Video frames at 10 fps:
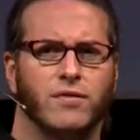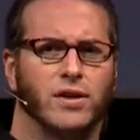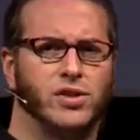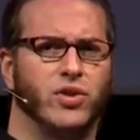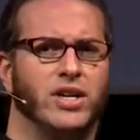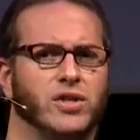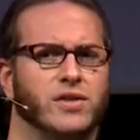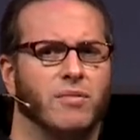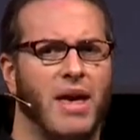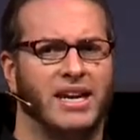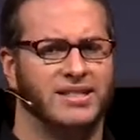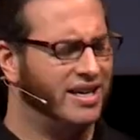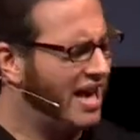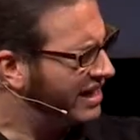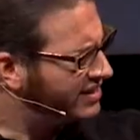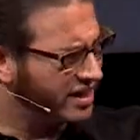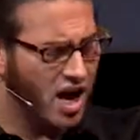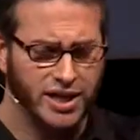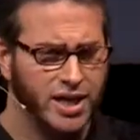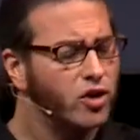frustrations from editing. Editing
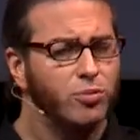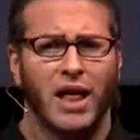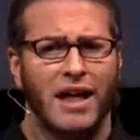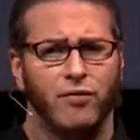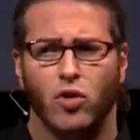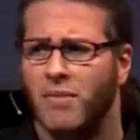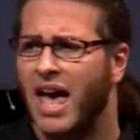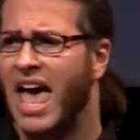on another platform,